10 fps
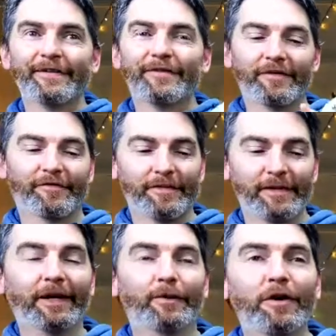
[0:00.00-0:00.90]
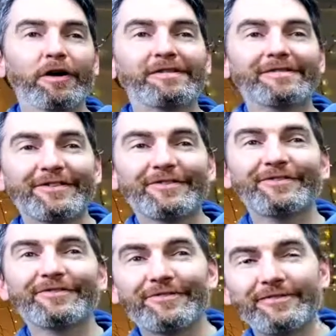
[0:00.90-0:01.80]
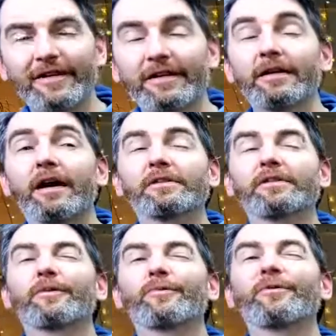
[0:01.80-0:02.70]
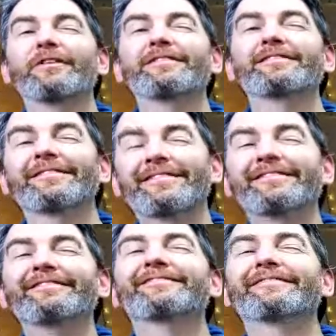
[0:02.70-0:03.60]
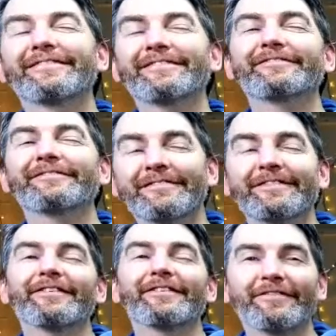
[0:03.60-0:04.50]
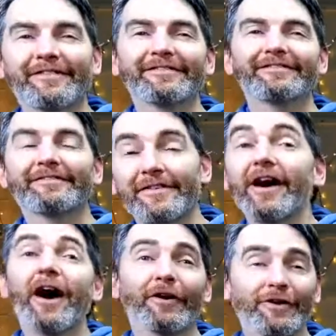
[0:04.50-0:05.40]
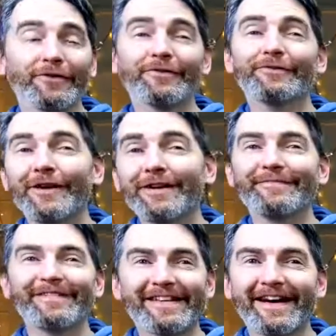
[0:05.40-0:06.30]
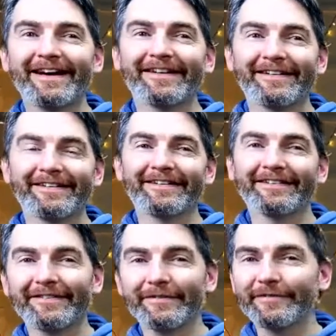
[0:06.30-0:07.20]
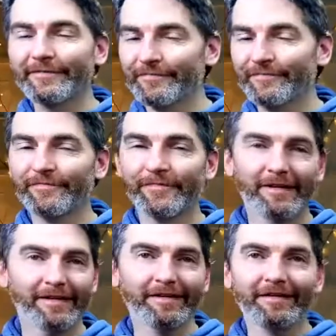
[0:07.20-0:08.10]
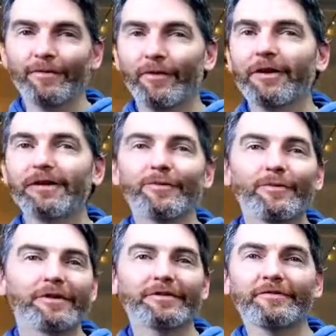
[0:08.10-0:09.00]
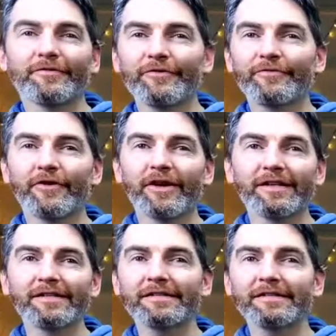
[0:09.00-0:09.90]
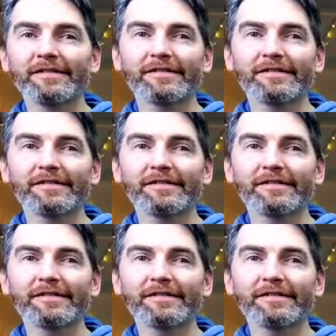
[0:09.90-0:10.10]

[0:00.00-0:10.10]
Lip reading: Right, from the beginning. 1, 2, 3. Sorry, 1, 2, 2, 1, 2. Hakuna Matata. What a wonderful phrase.